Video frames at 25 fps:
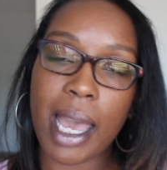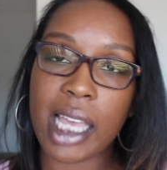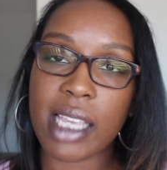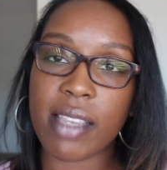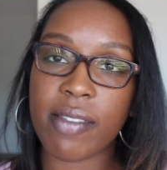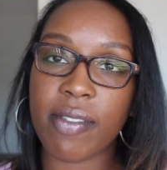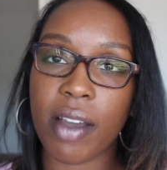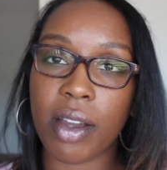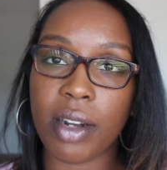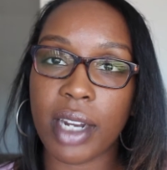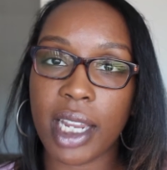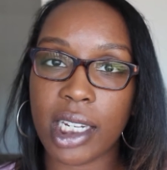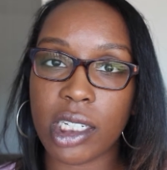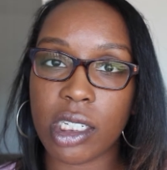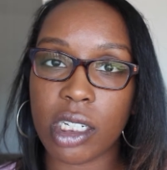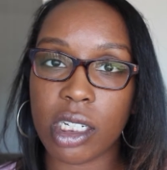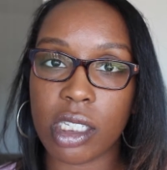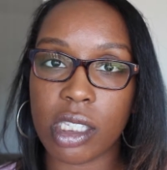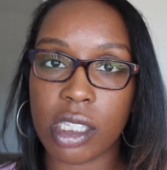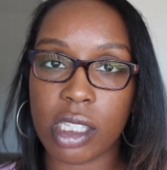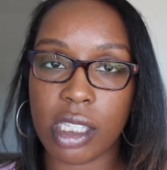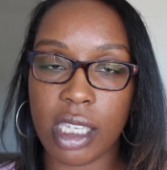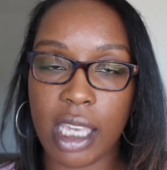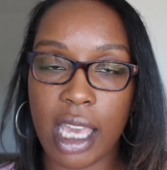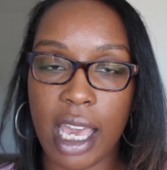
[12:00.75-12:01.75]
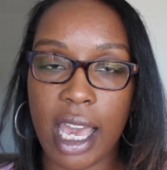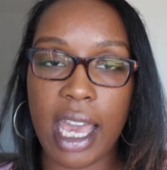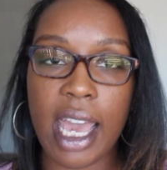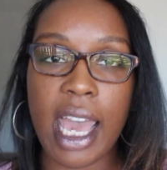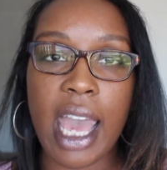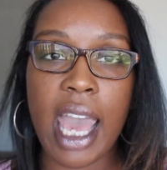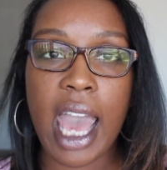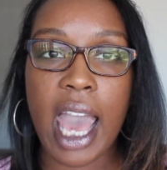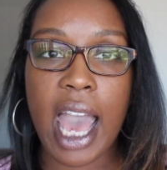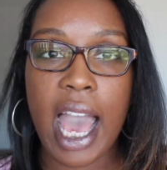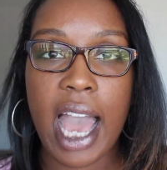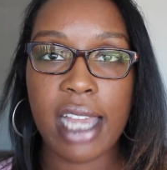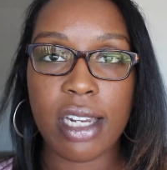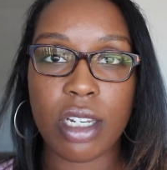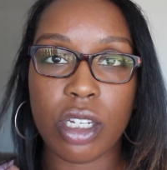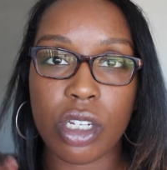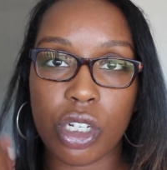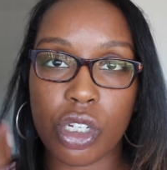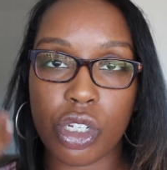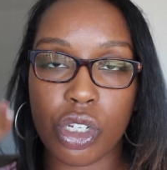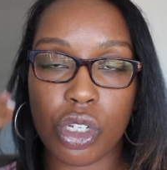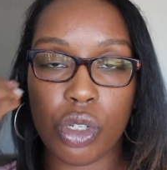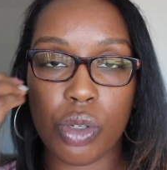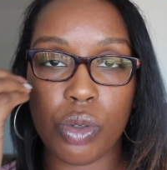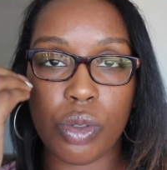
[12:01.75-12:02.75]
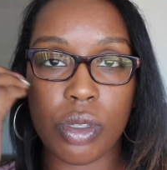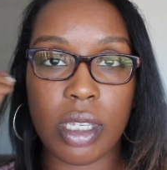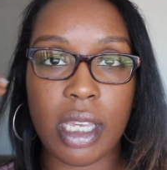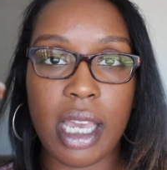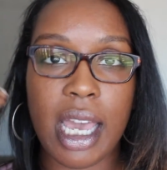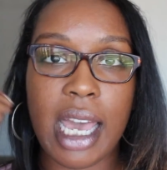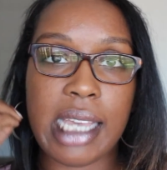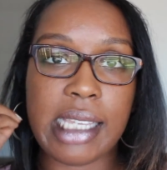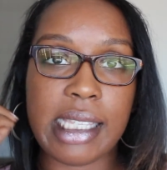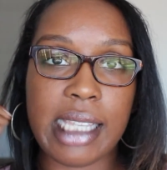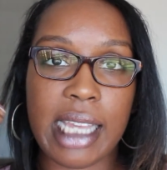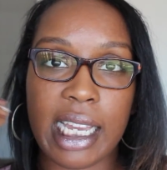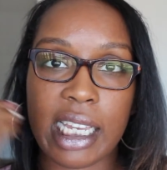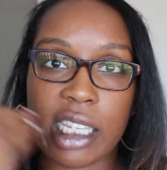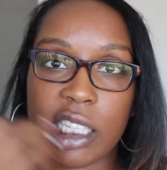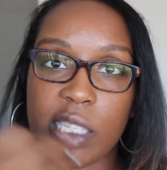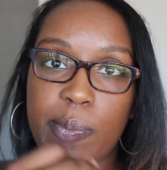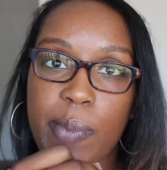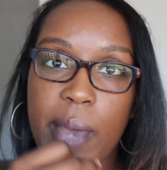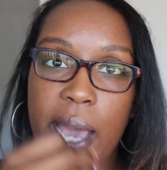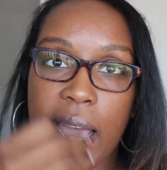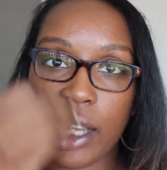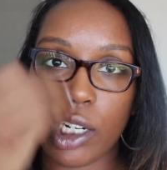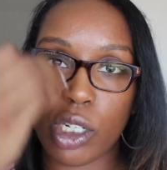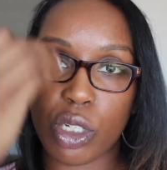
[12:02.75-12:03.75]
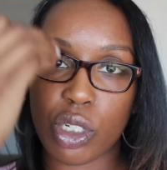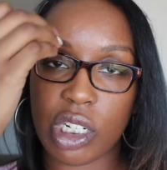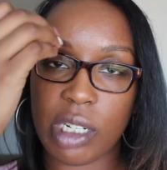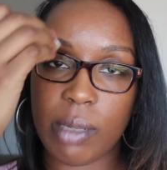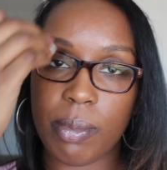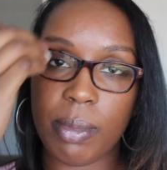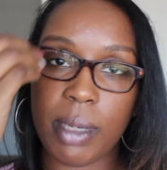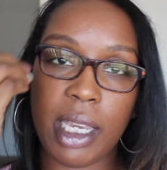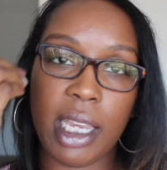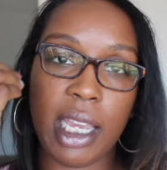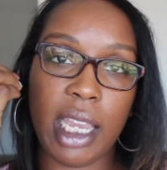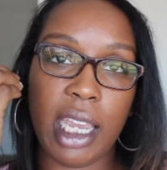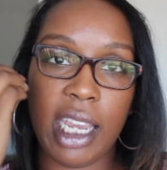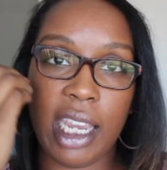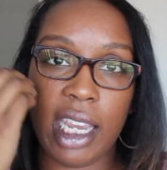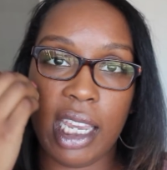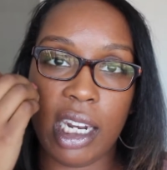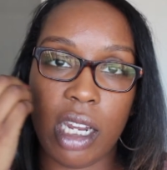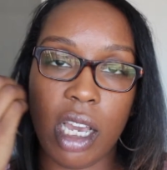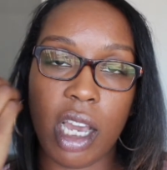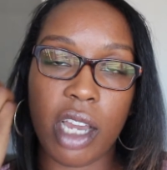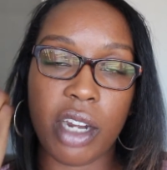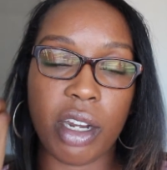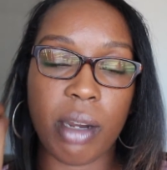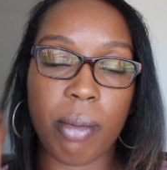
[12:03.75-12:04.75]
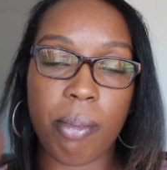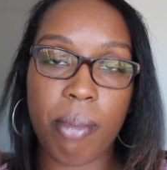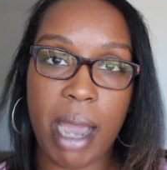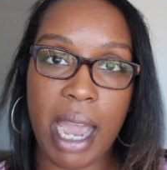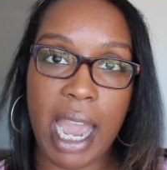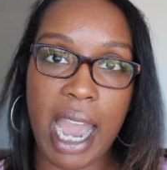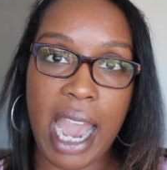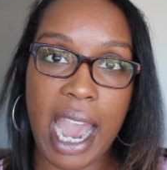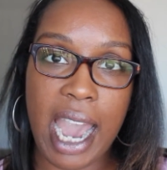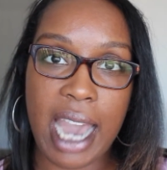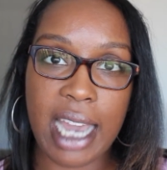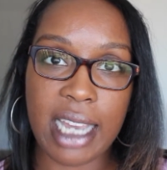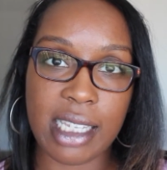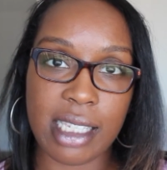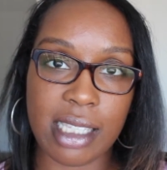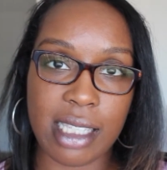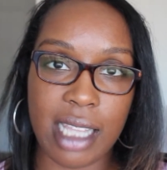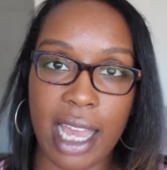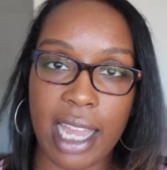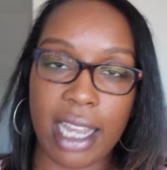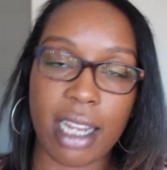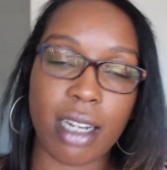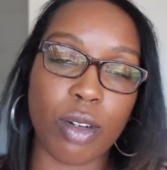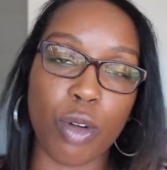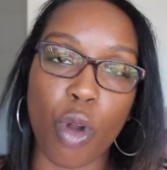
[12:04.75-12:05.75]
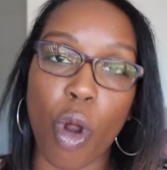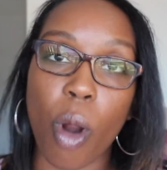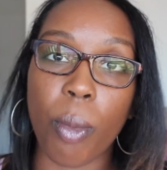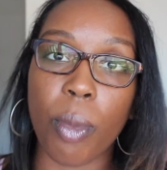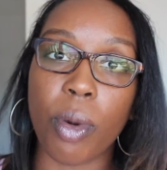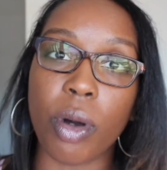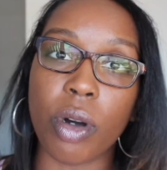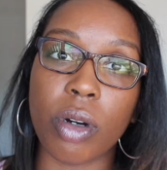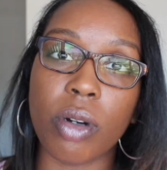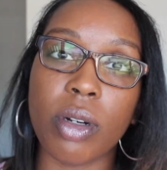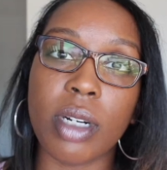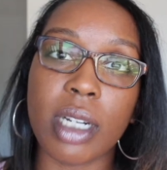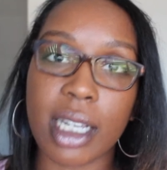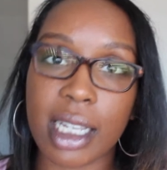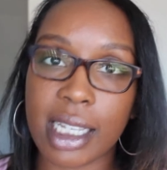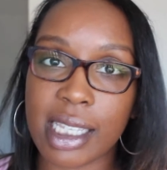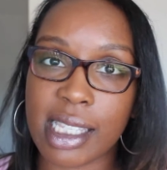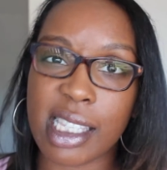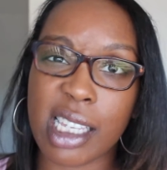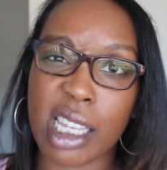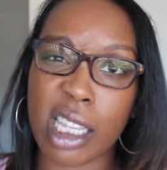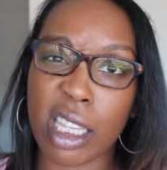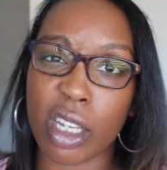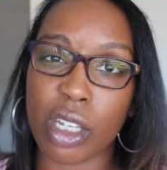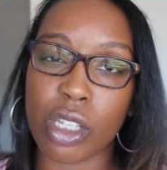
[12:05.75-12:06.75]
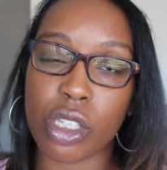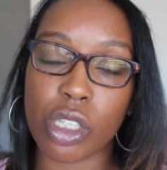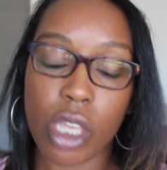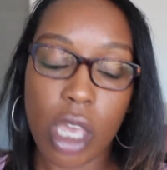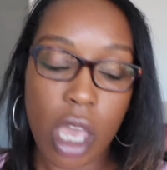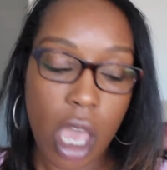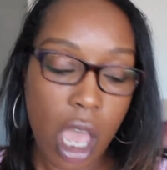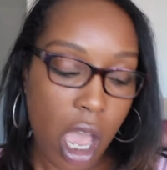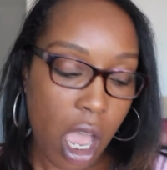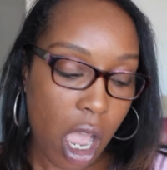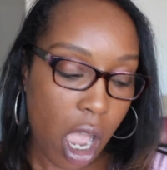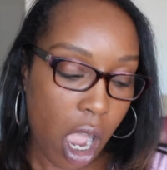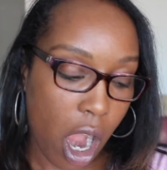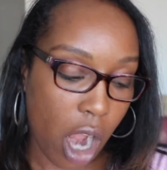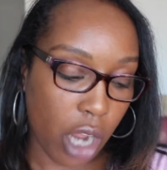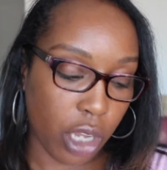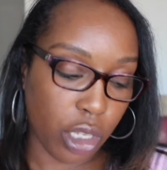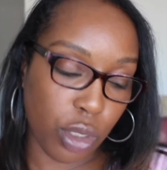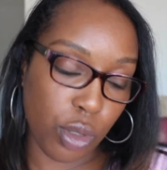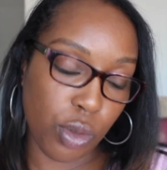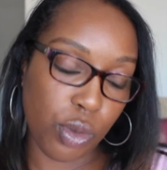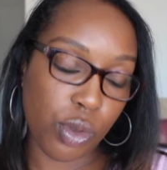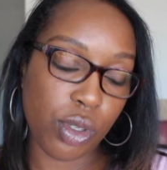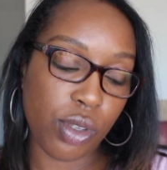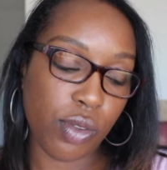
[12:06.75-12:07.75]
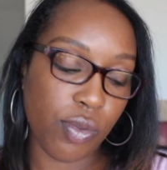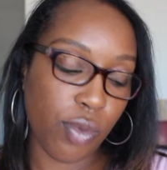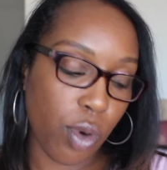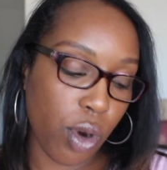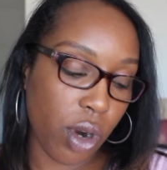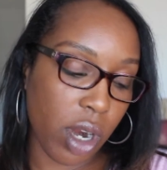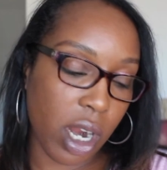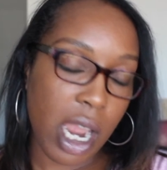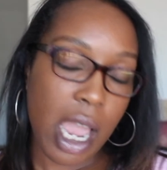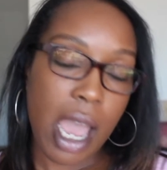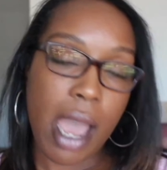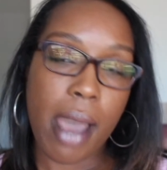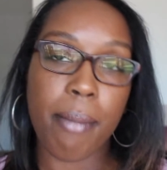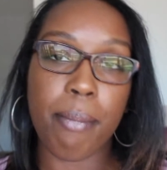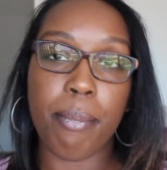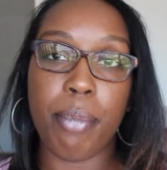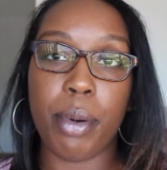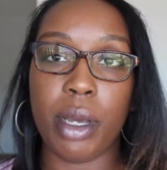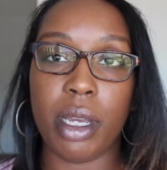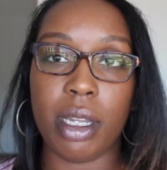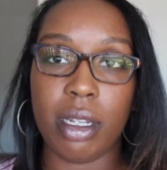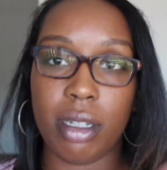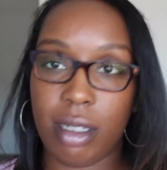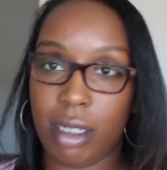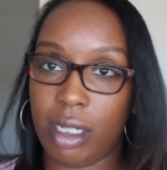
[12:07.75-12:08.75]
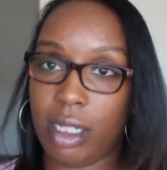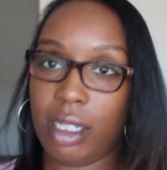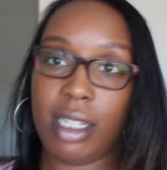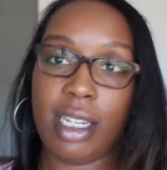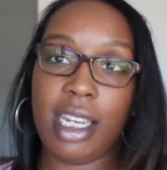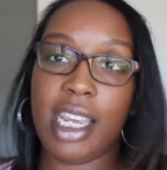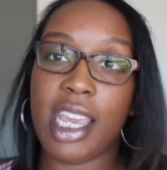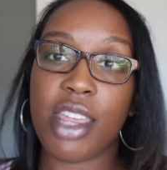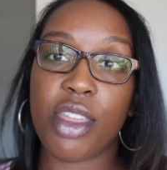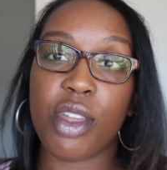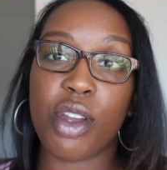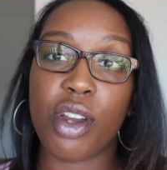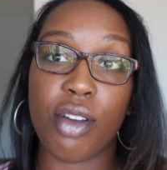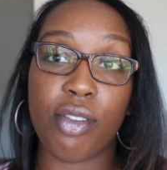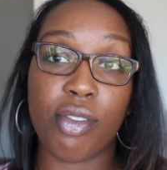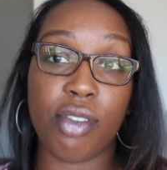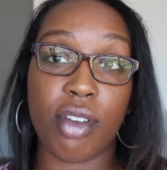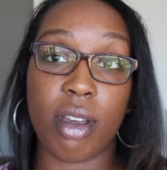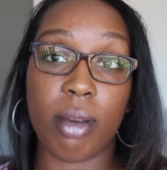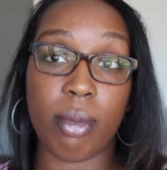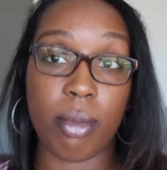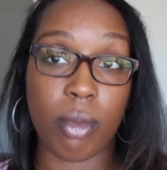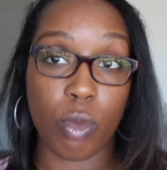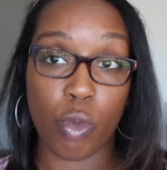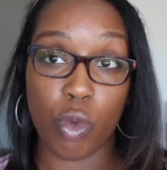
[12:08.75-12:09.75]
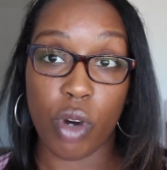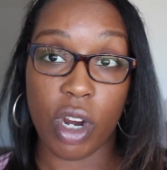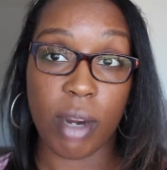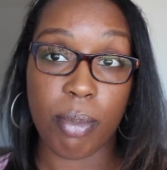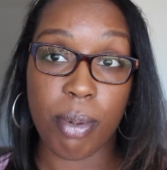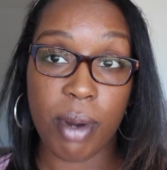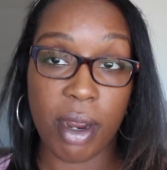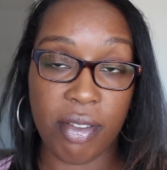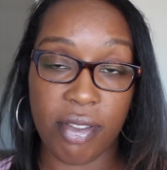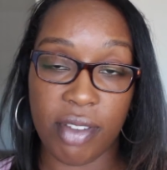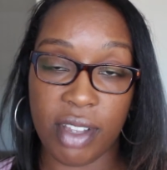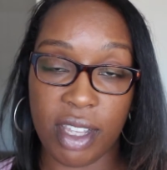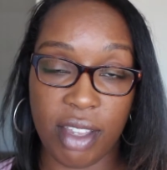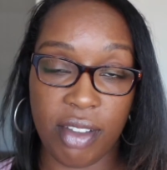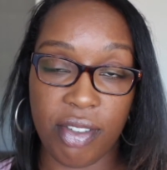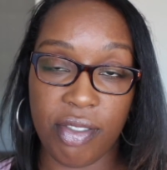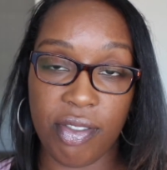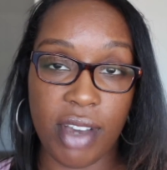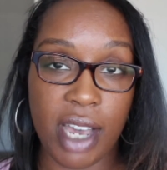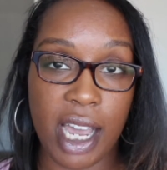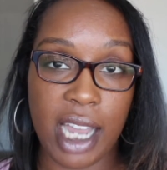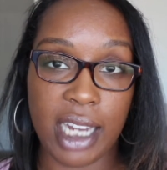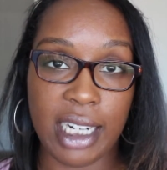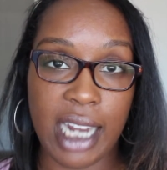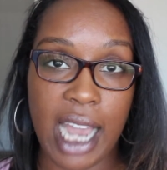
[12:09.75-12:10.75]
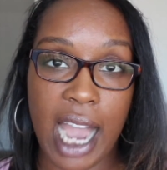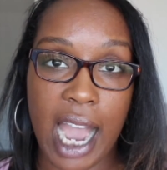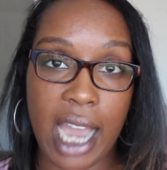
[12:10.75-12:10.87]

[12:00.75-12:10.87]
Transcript: as foundations yet. I just use it as like spot treatment and under my eyes like normal concealers are used for, but either of them work perfectly fine.